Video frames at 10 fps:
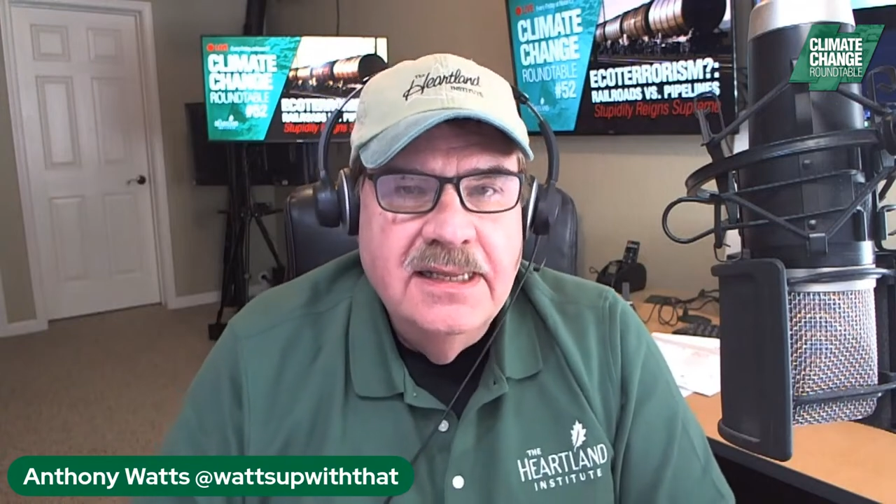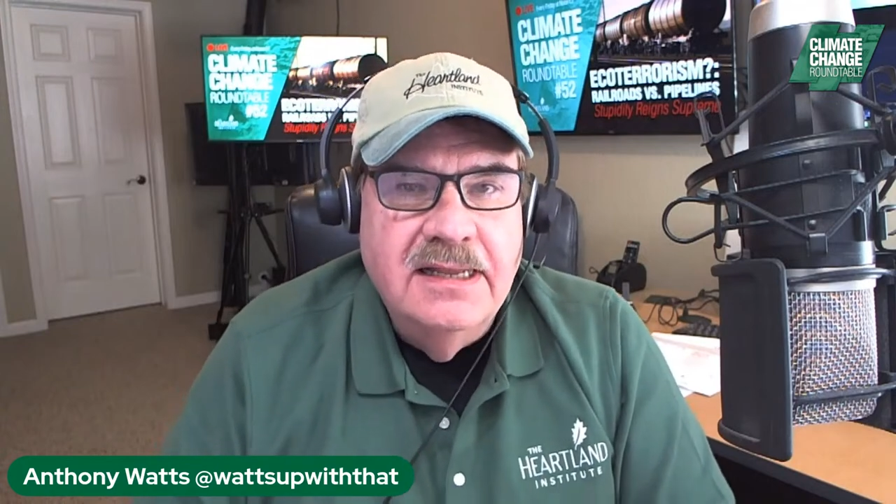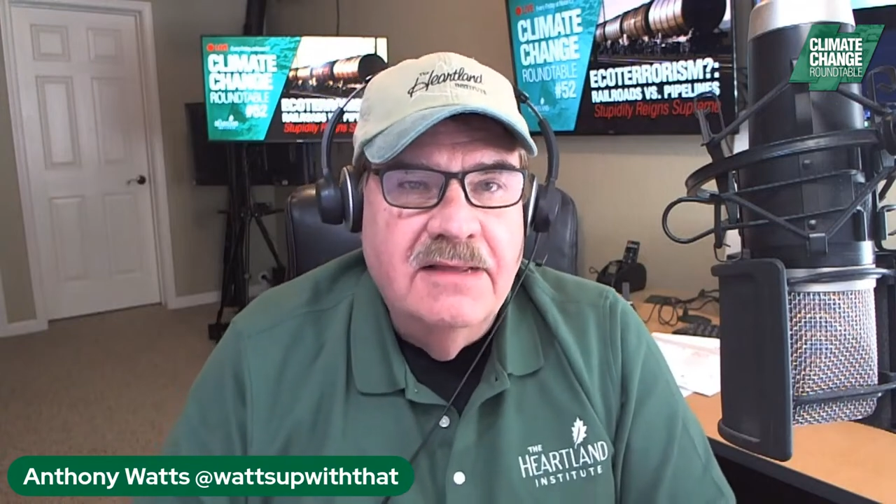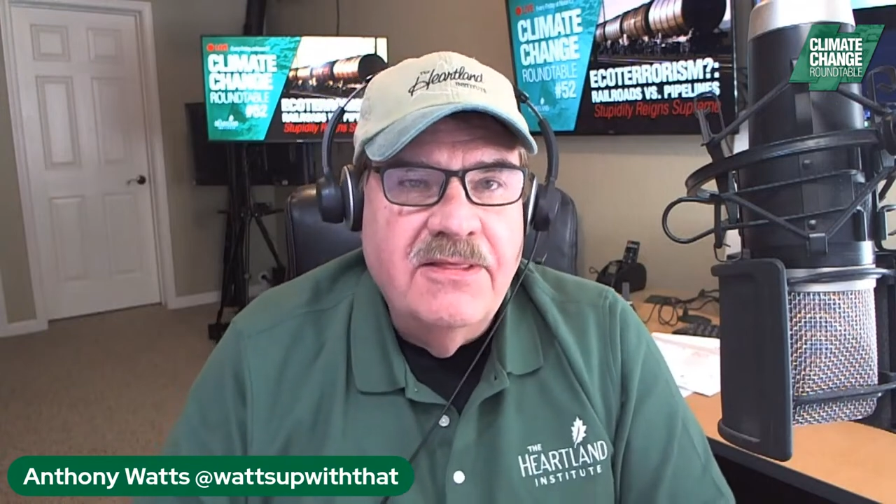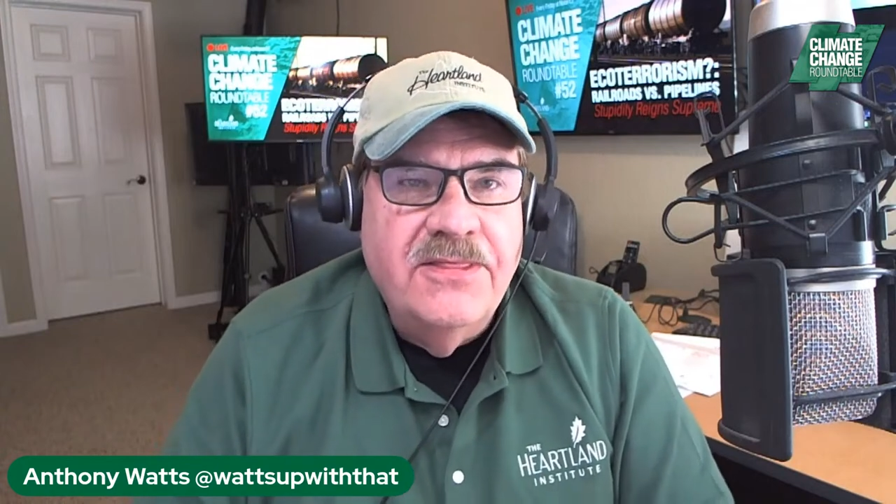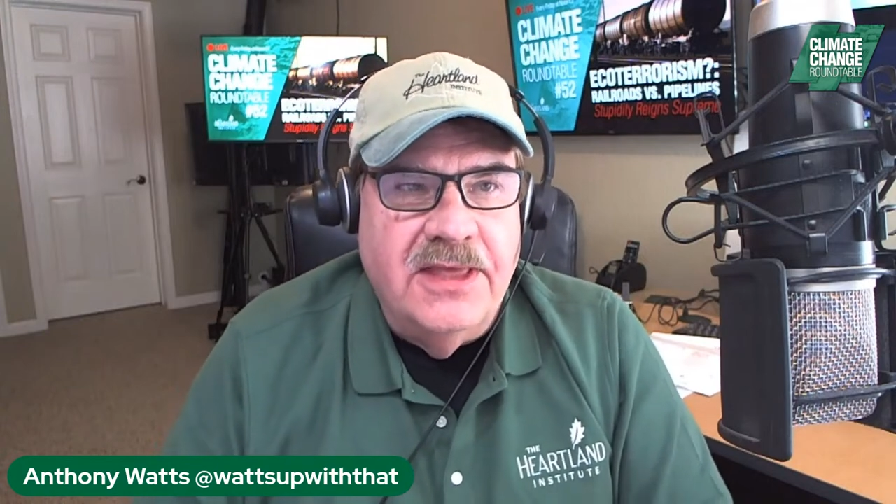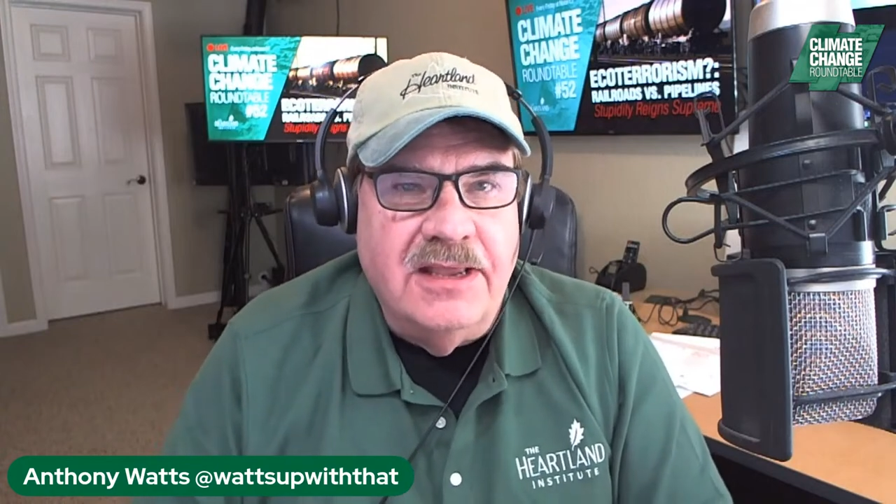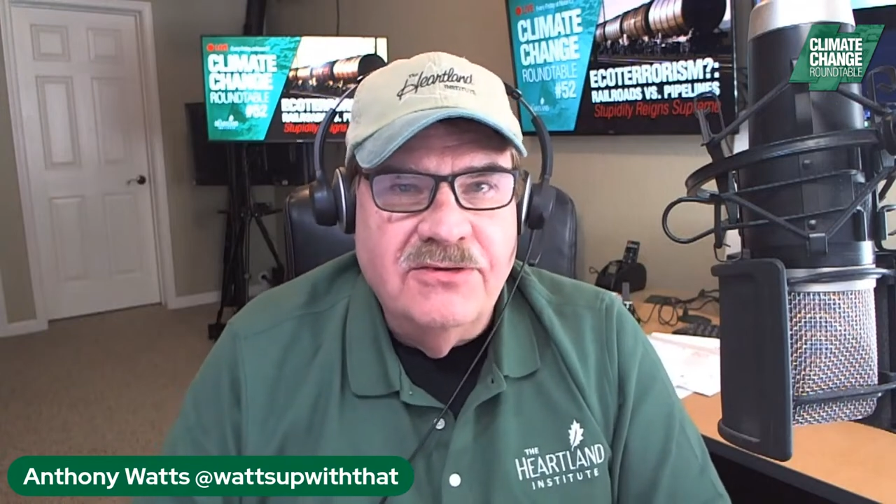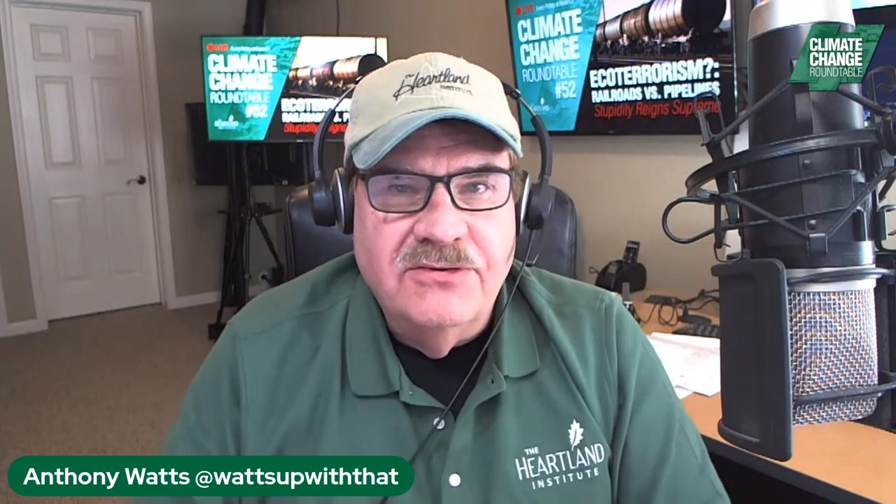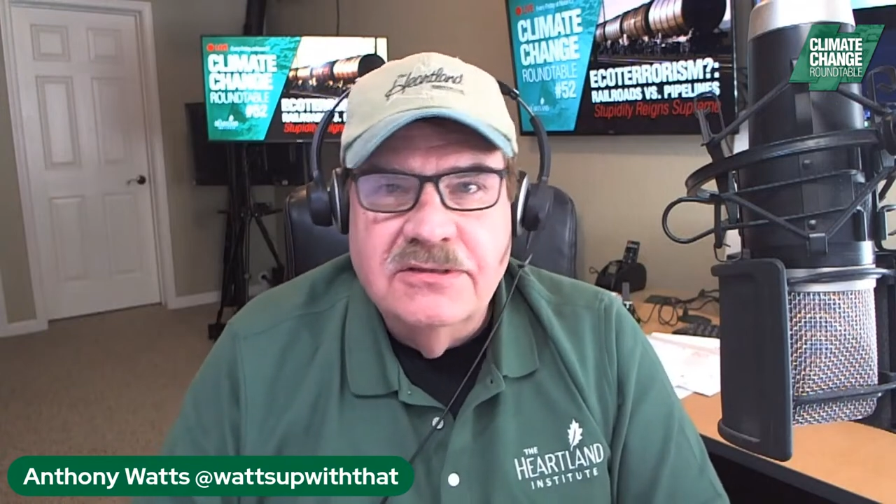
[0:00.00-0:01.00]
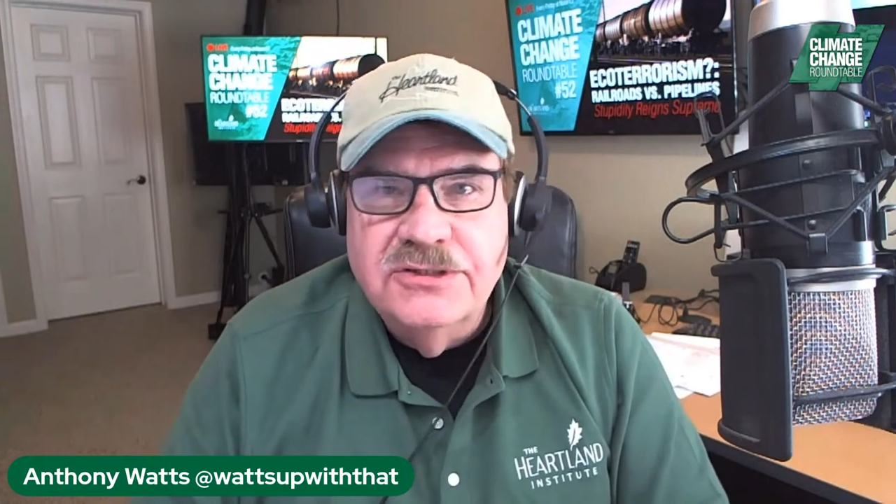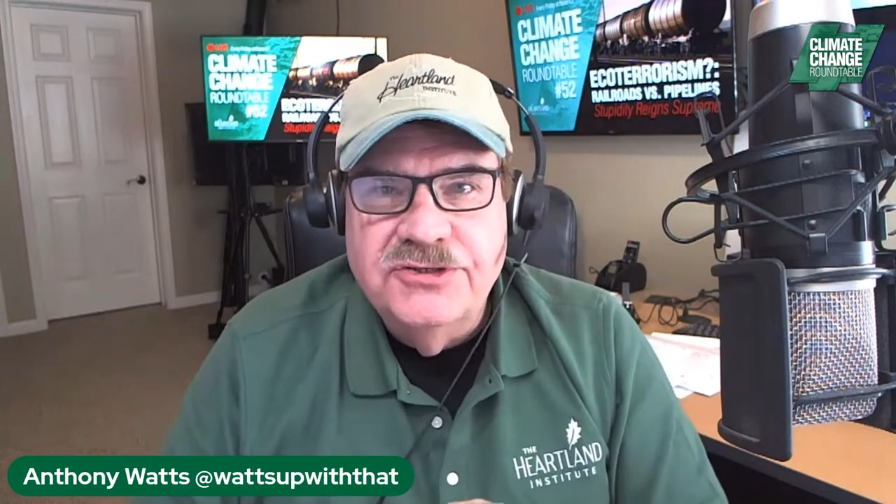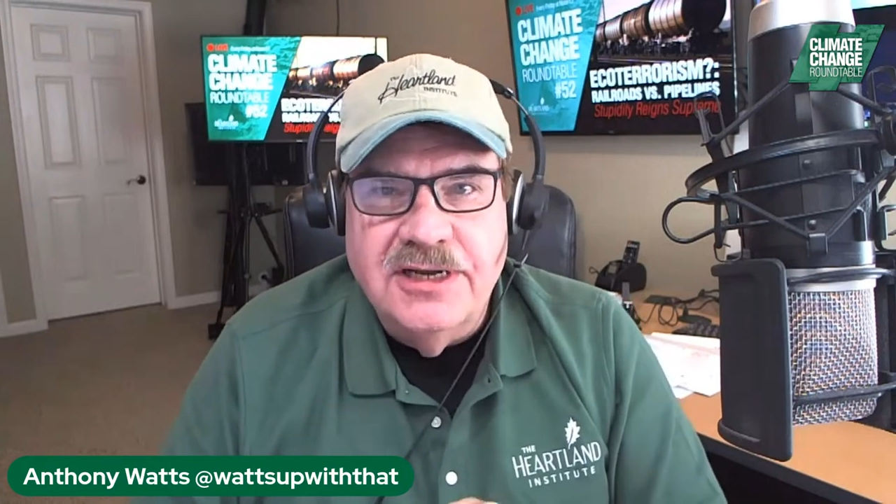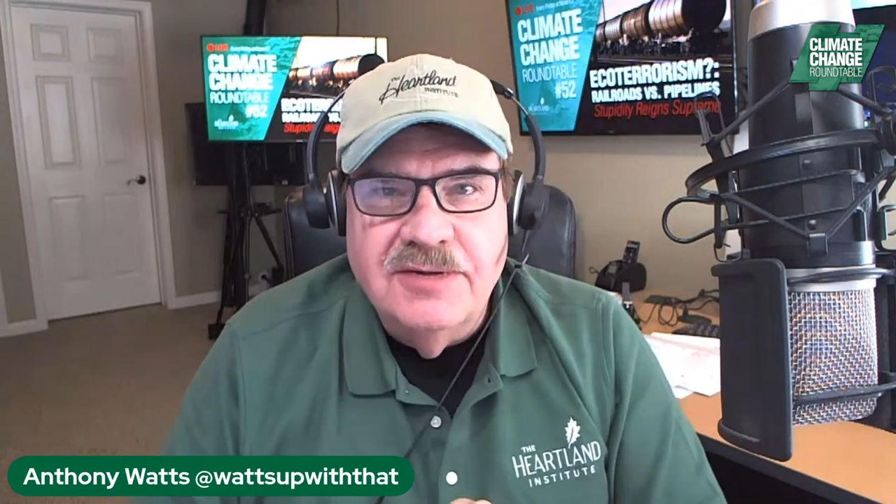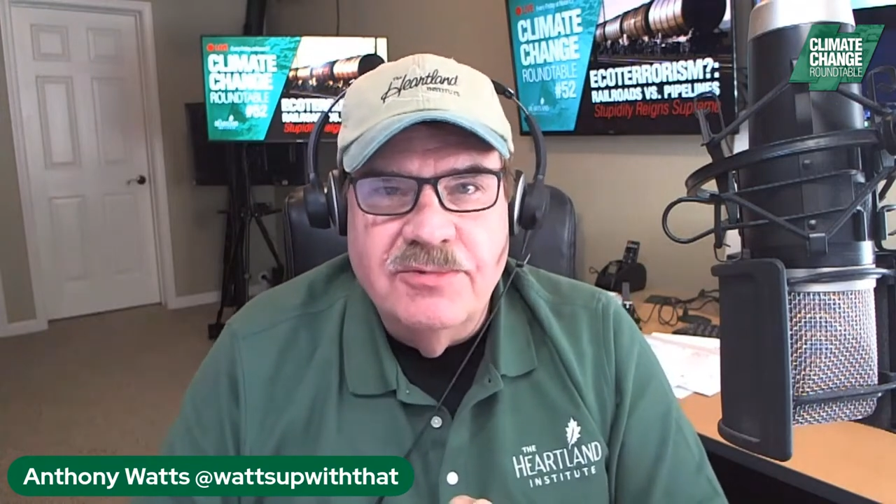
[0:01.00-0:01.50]
and other things
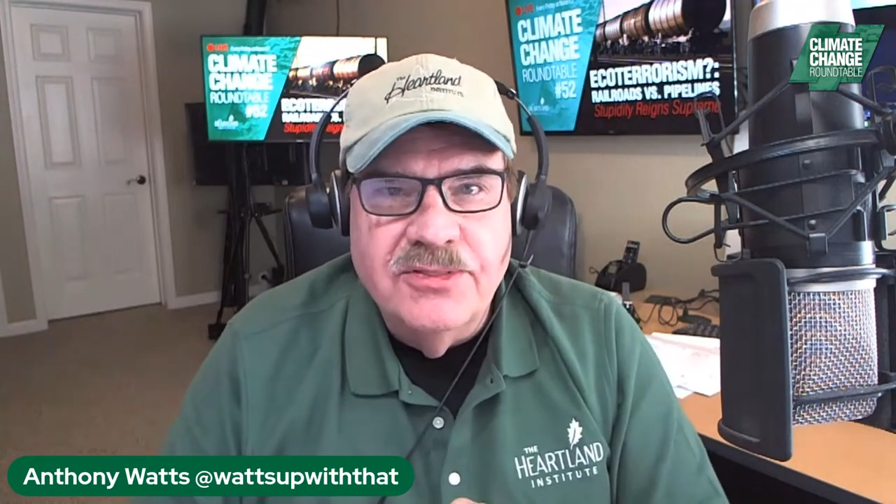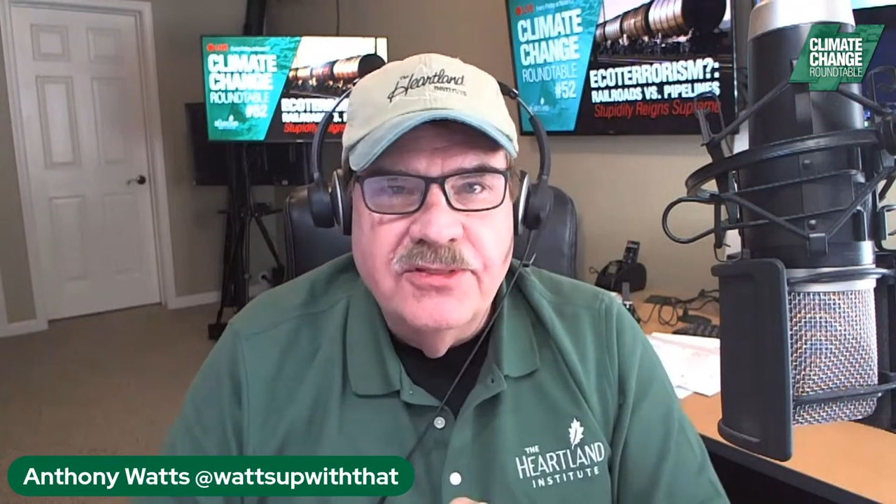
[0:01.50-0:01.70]
associated with